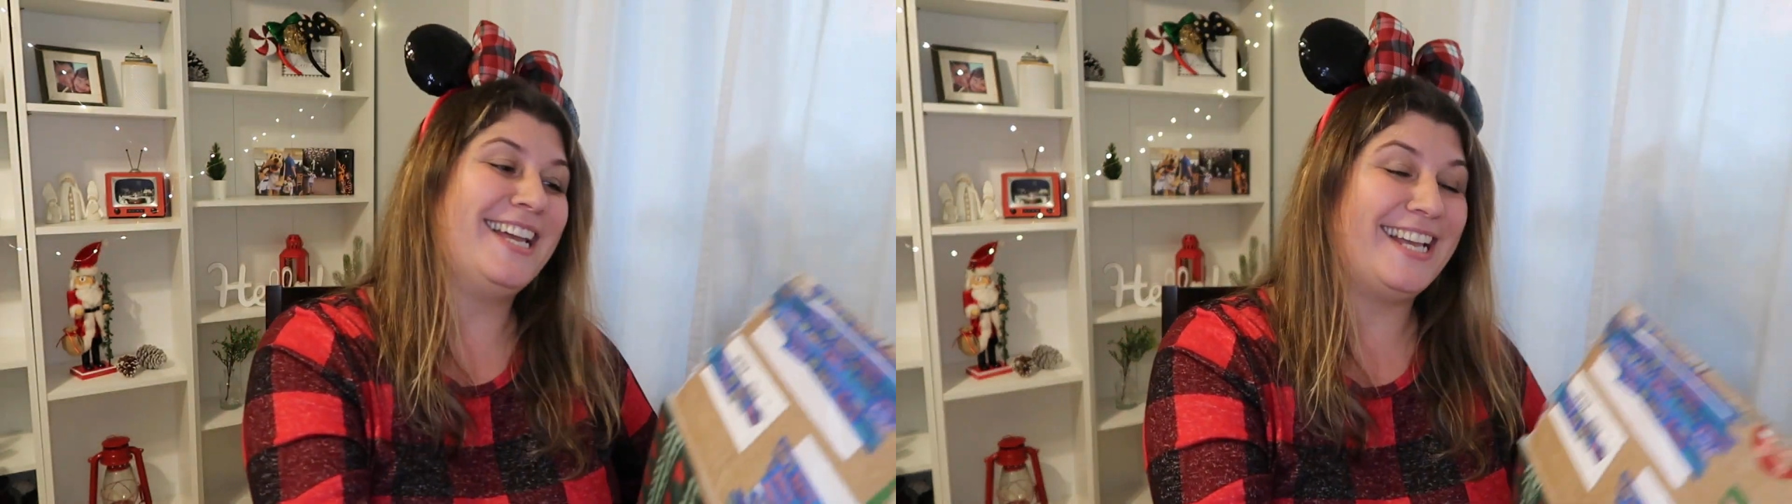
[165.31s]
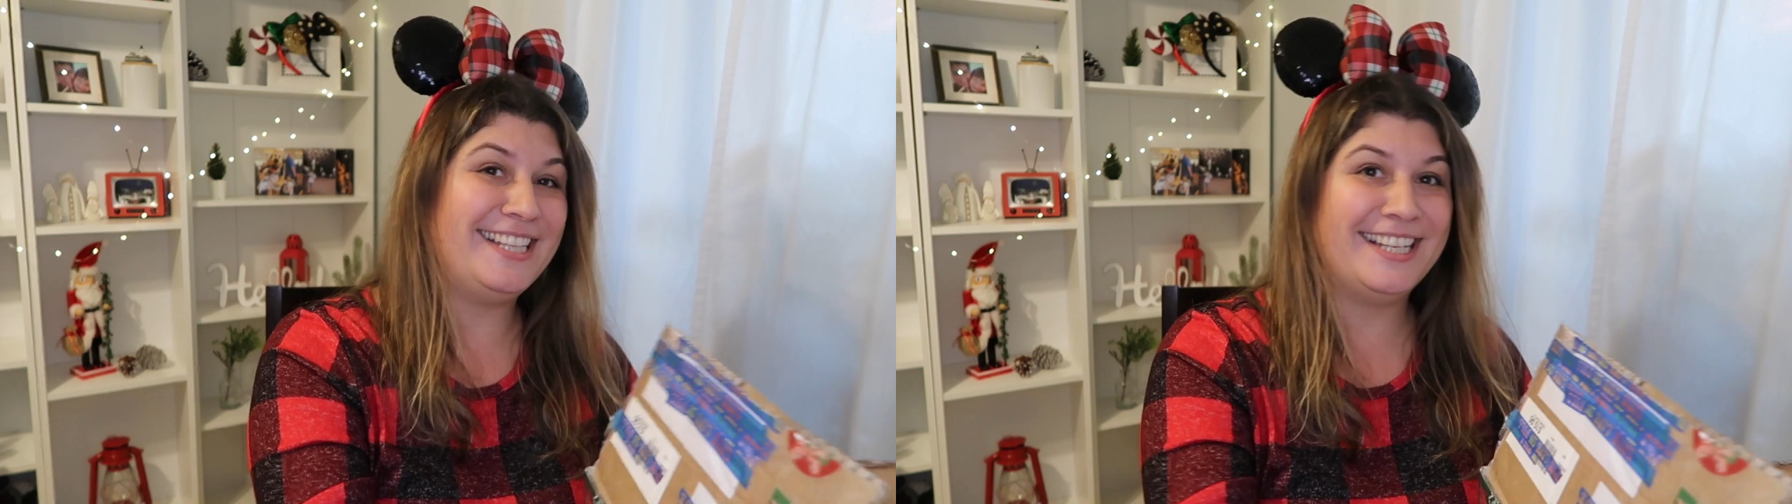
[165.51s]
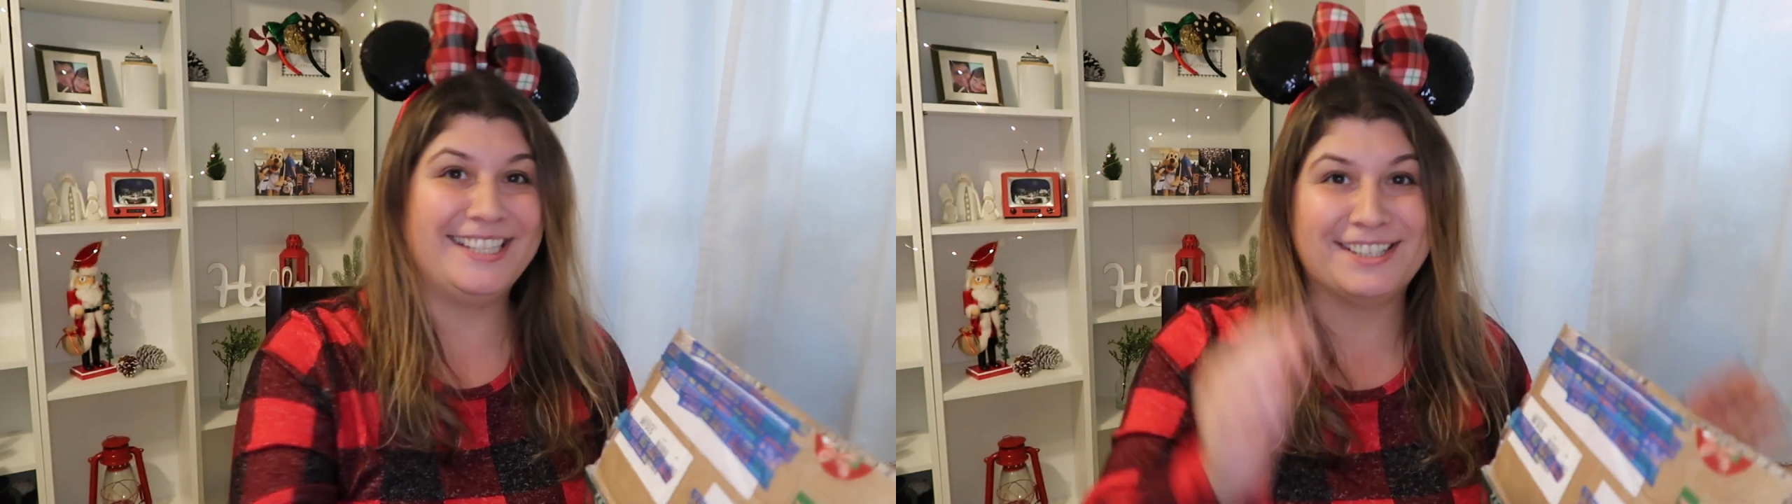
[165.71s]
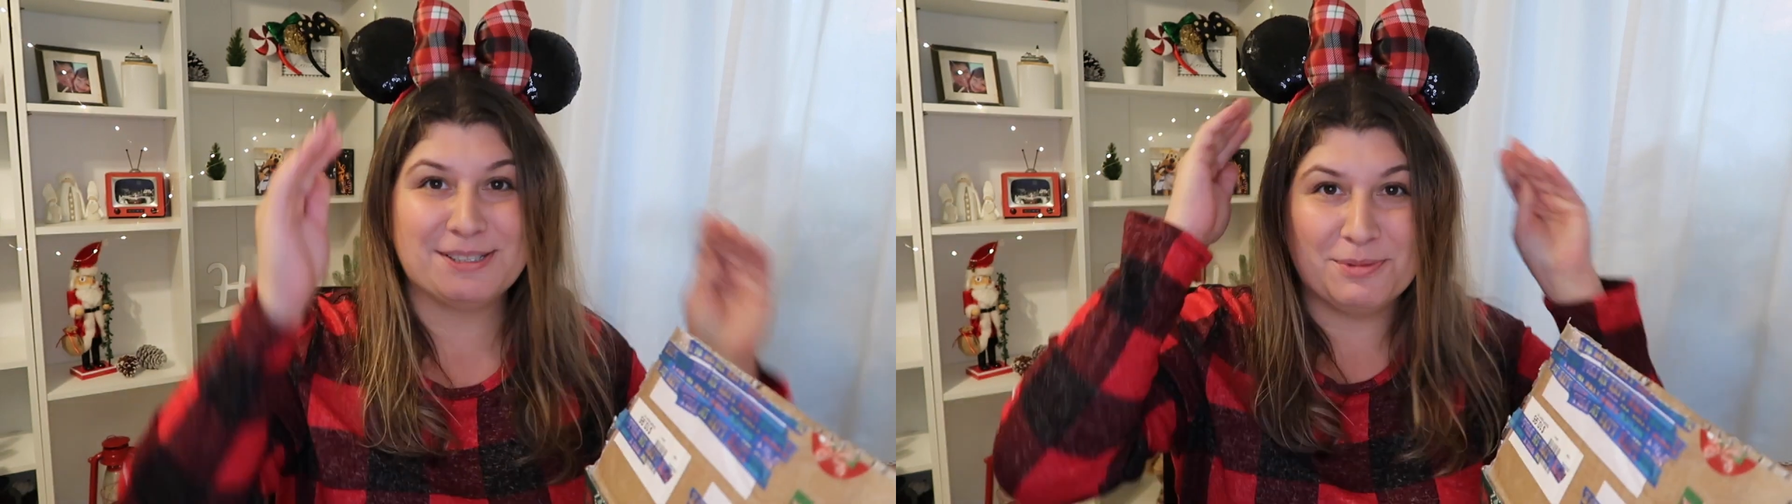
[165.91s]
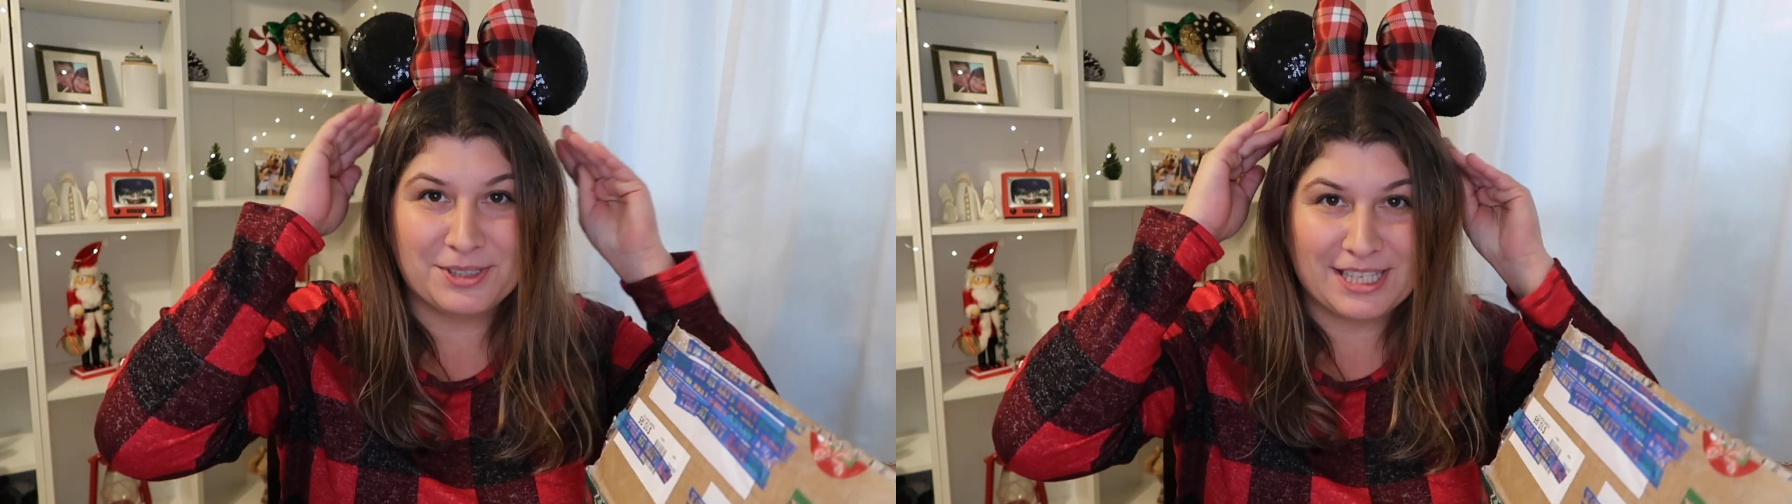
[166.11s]
and then
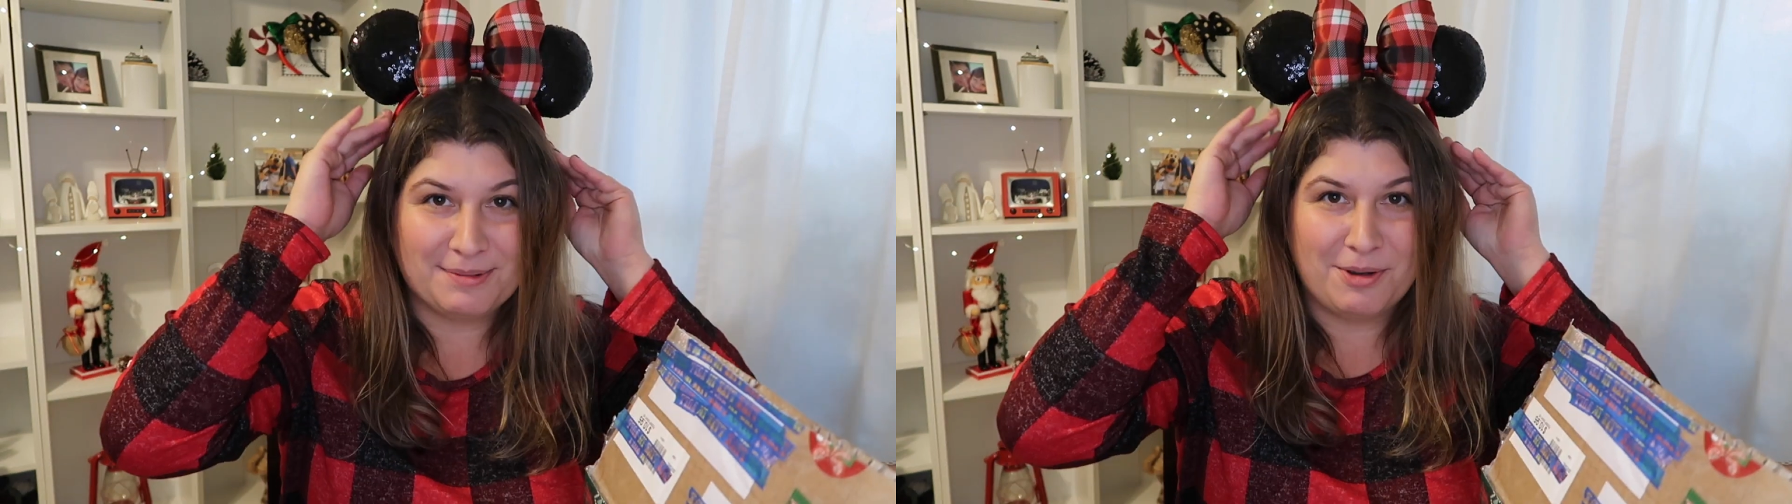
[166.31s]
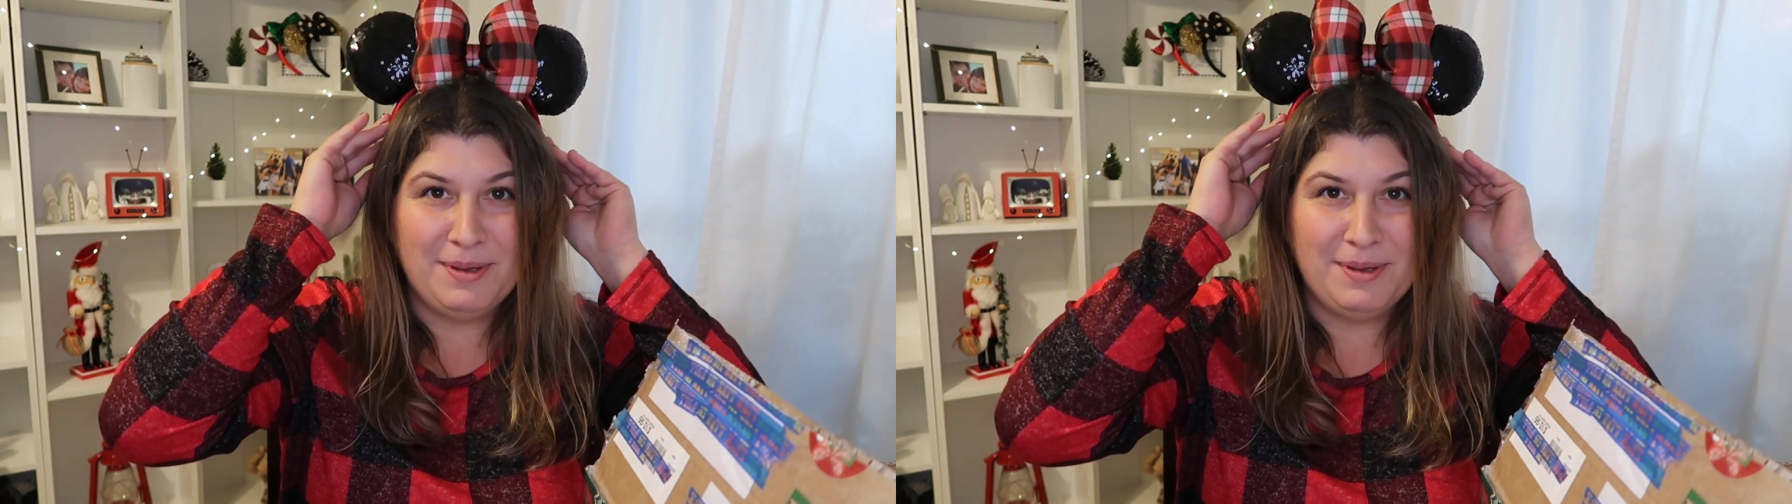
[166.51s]
there's more tape.